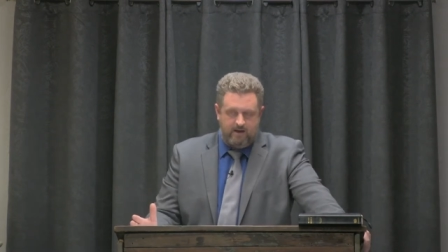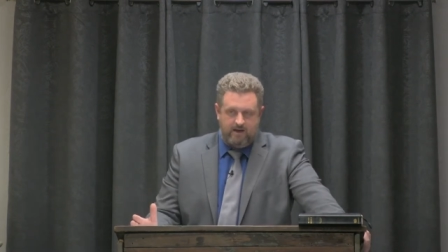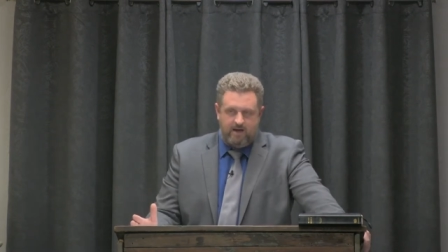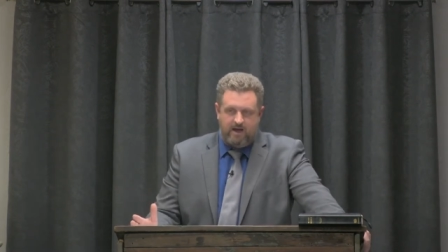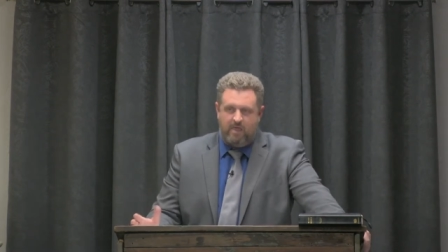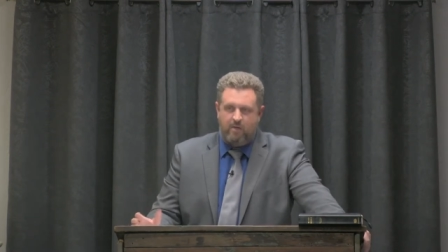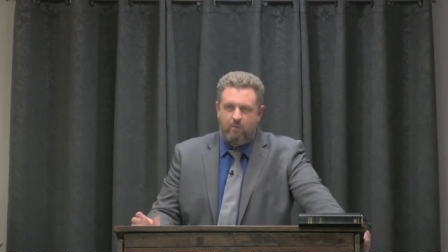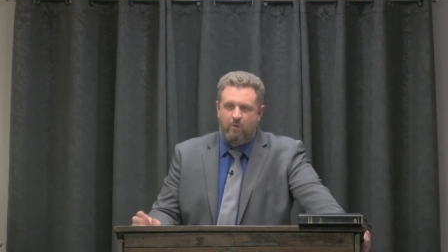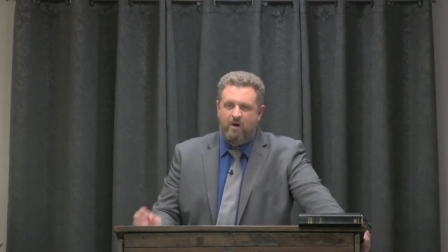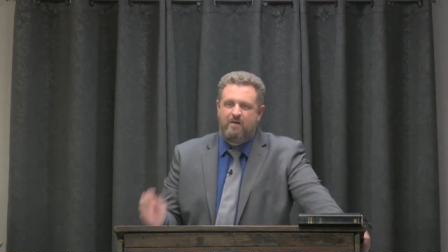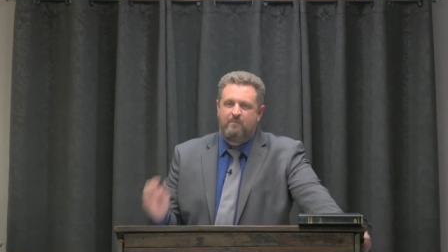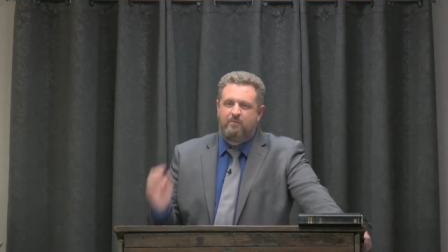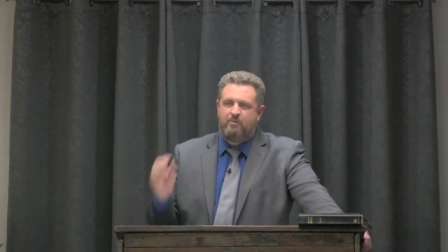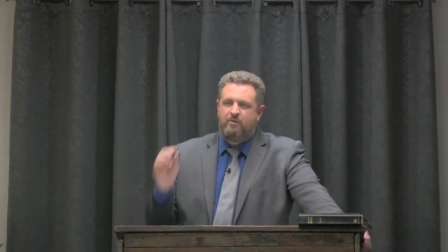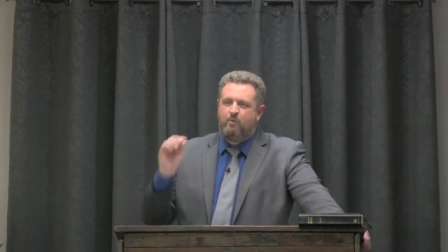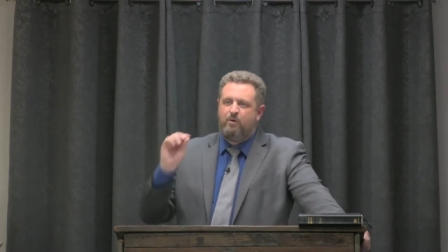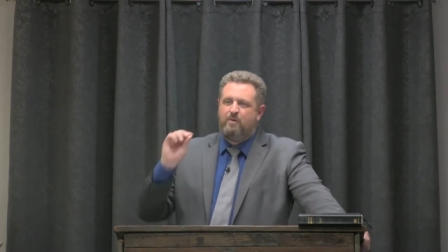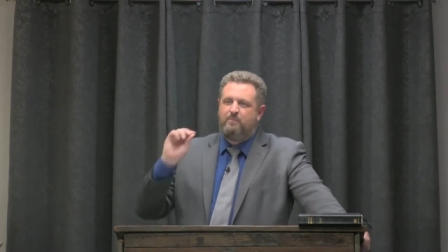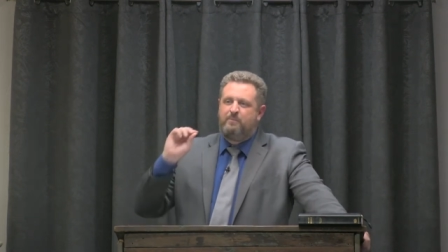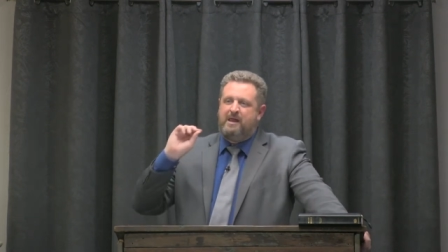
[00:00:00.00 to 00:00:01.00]
And where,
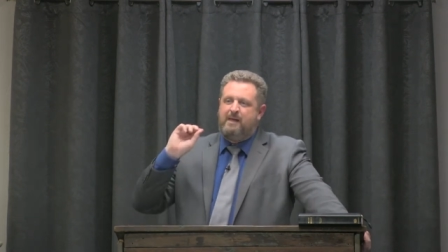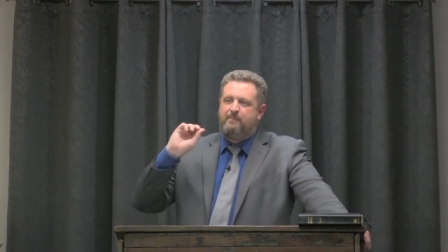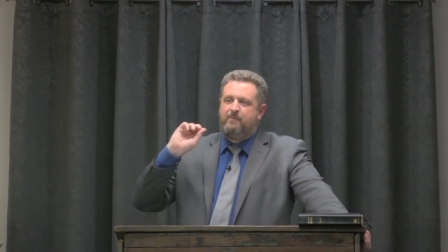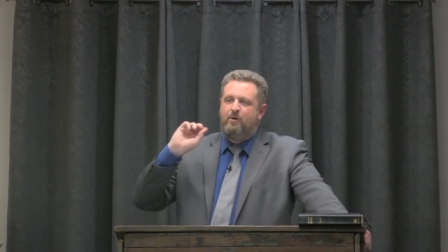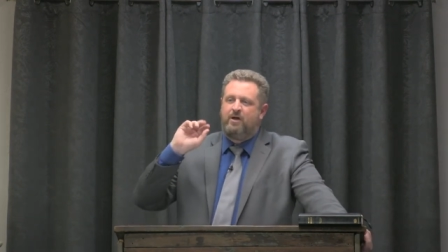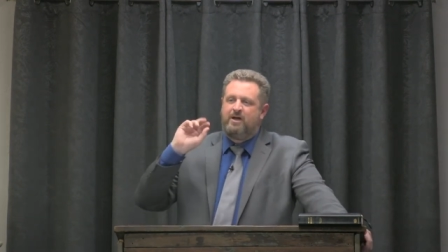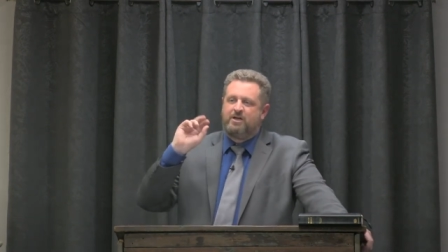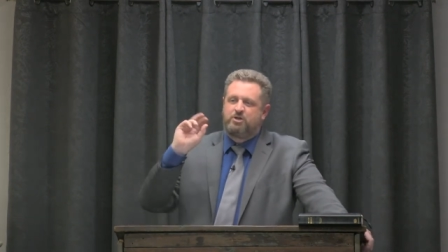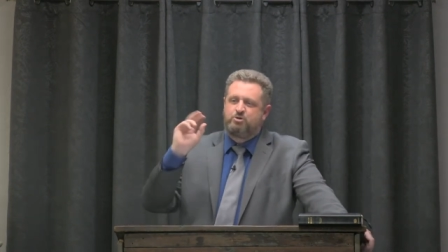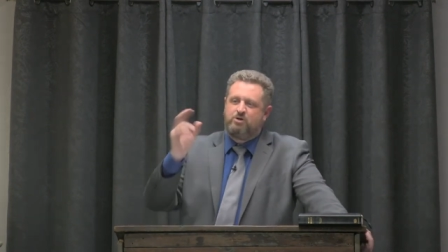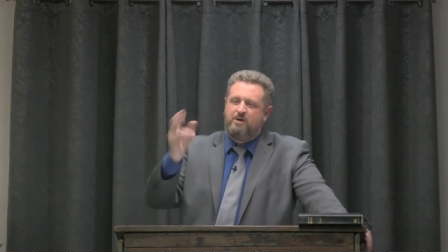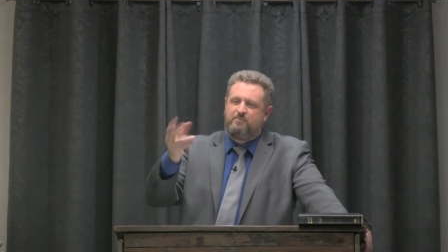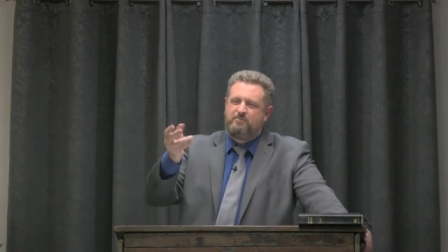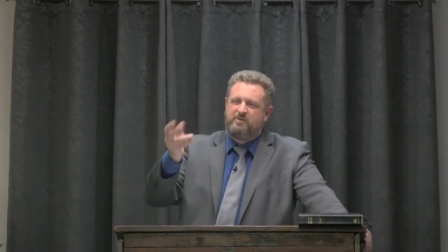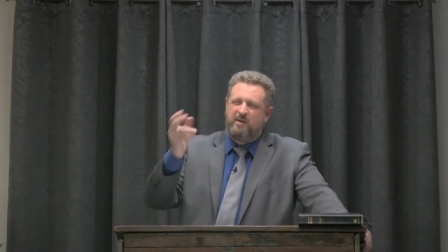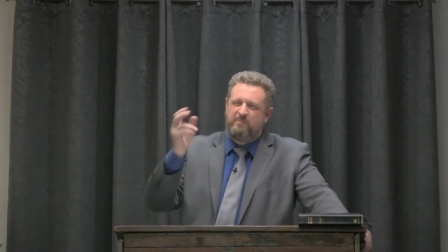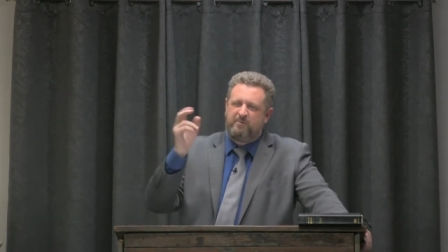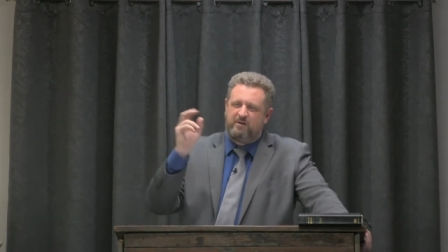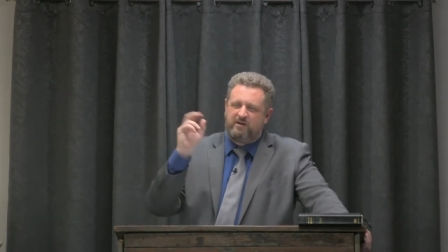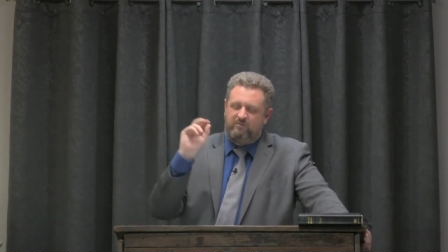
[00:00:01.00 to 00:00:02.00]
where people get tripped
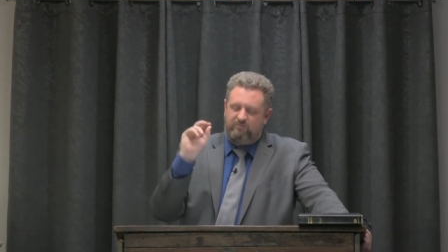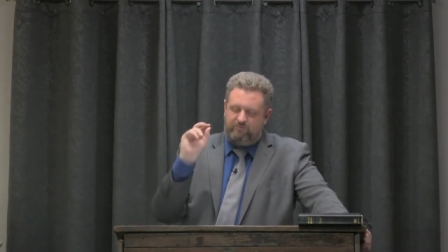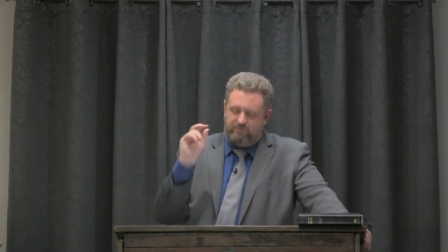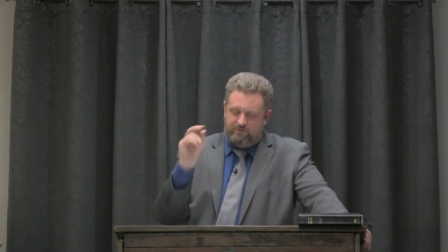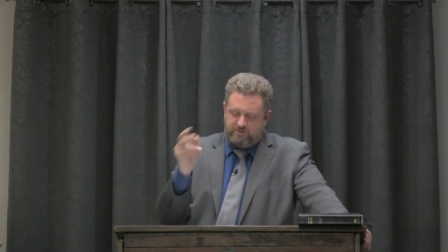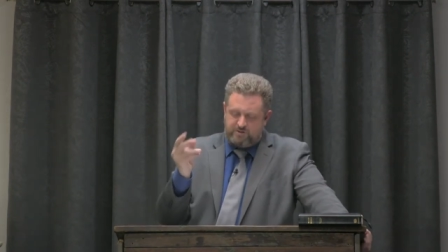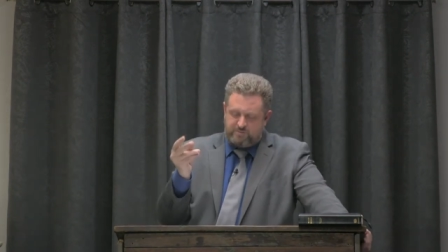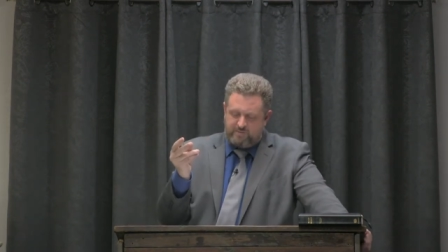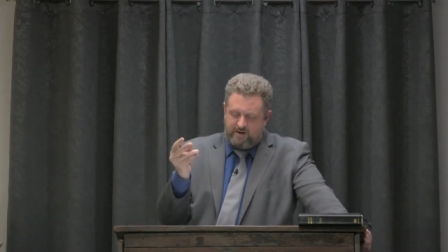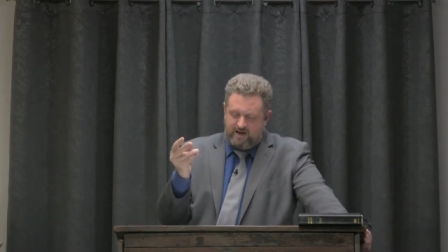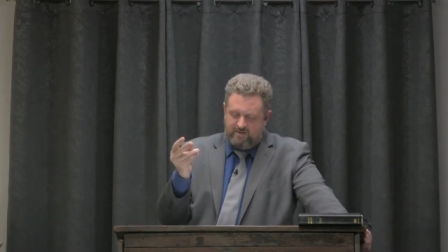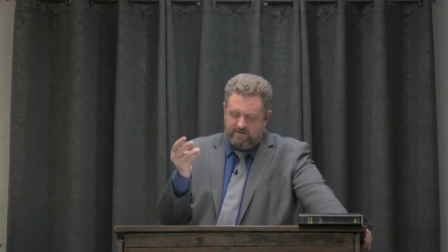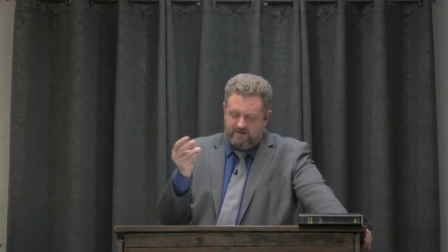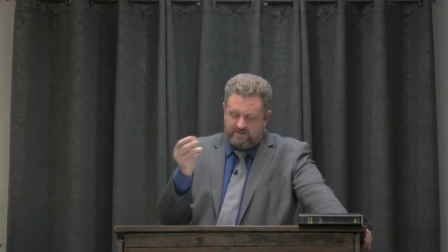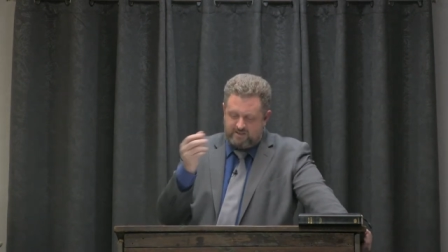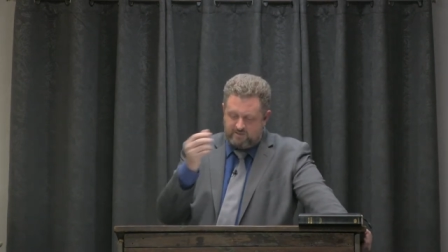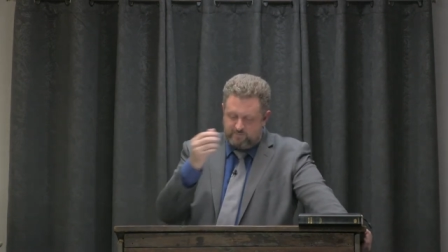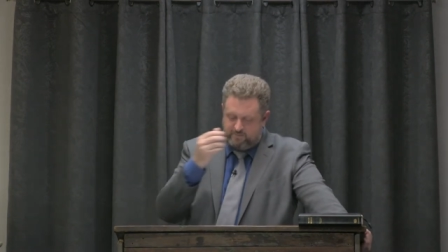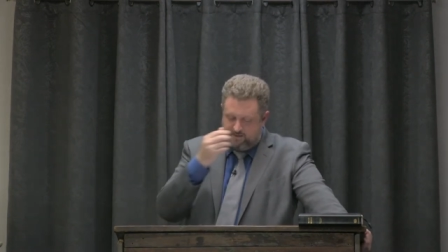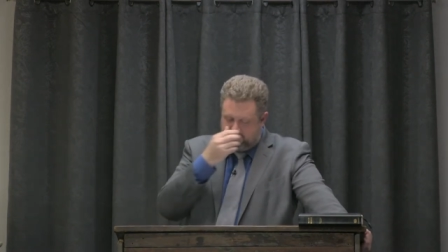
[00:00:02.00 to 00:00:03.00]
up and confused by
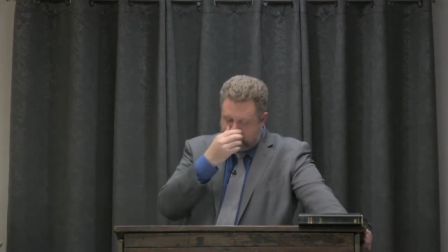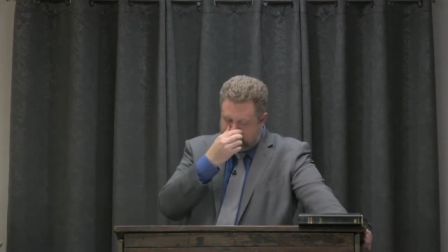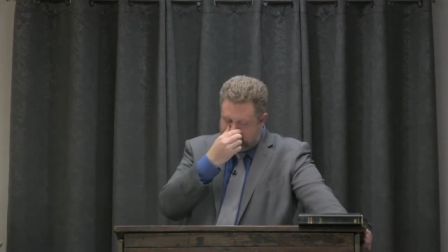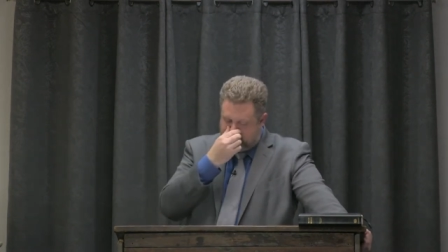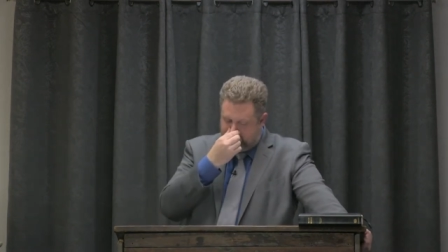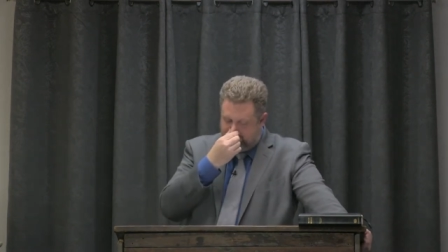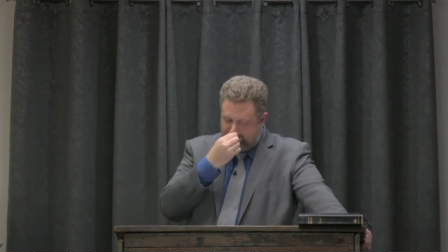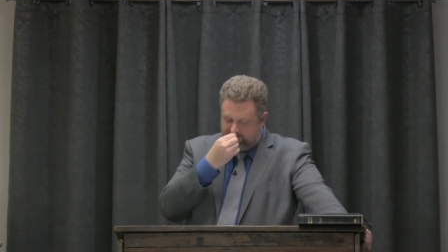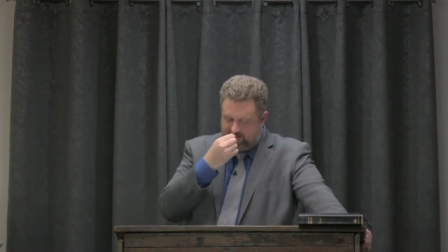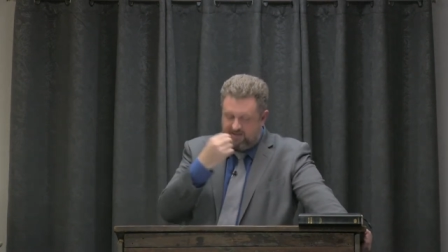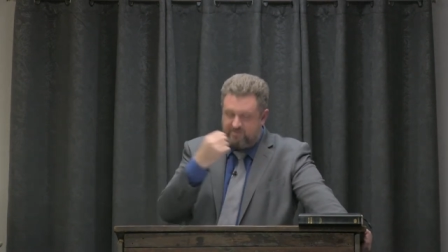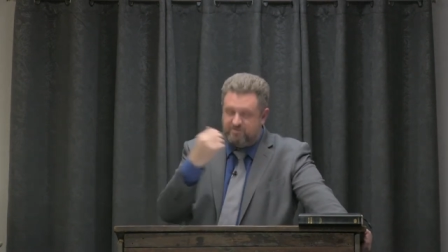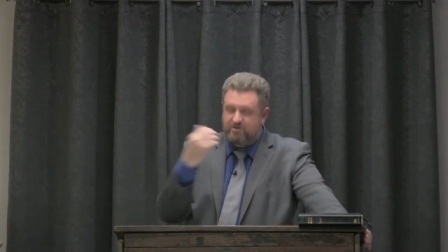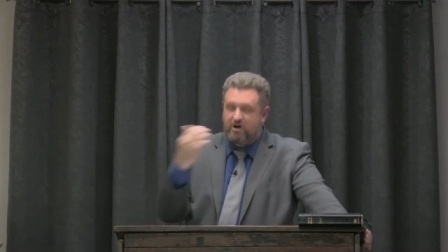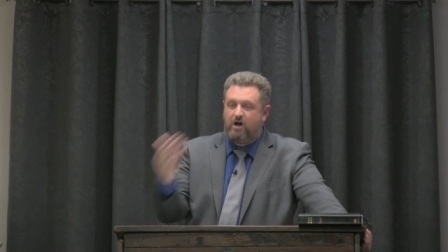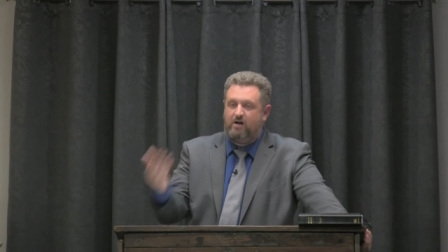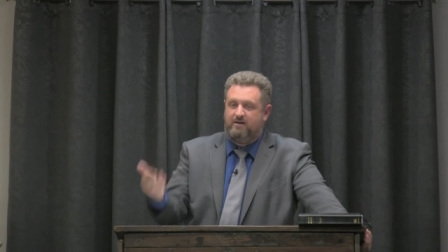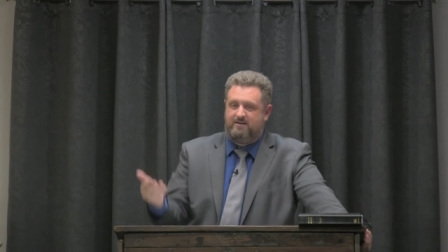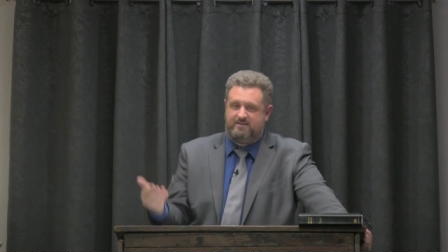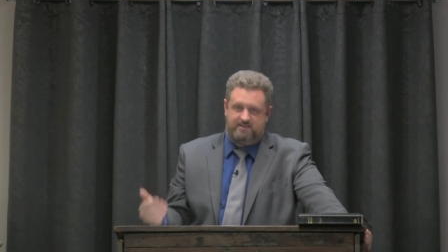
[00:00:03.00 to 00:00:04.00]
this is because of
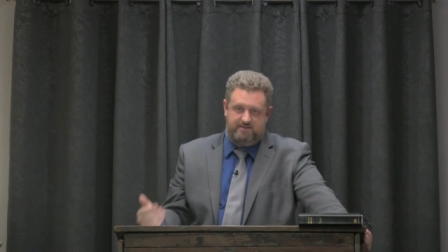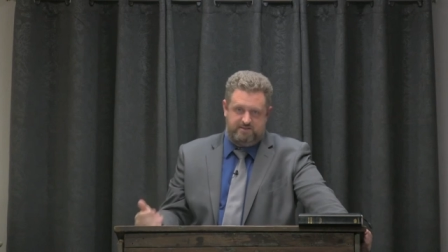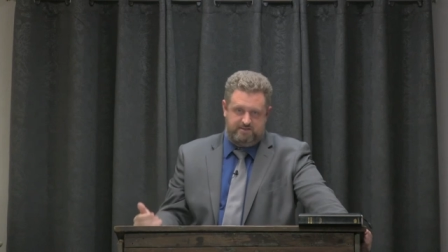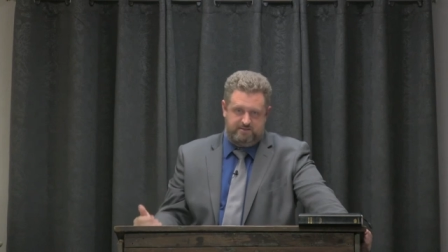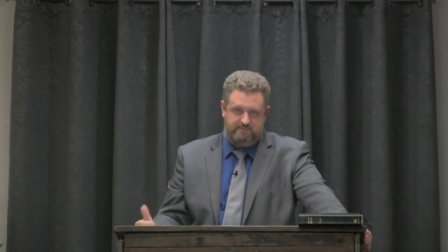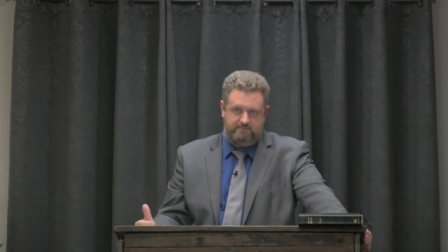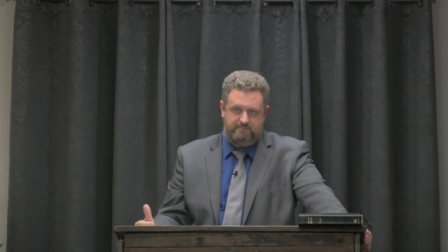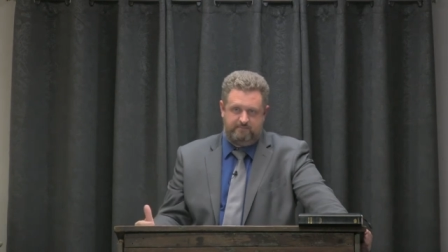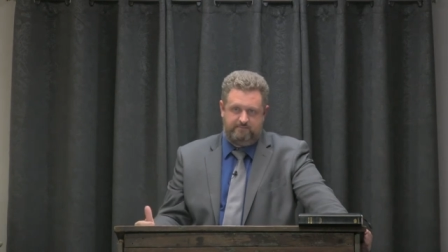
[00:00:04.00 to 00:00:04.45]
Catholicism.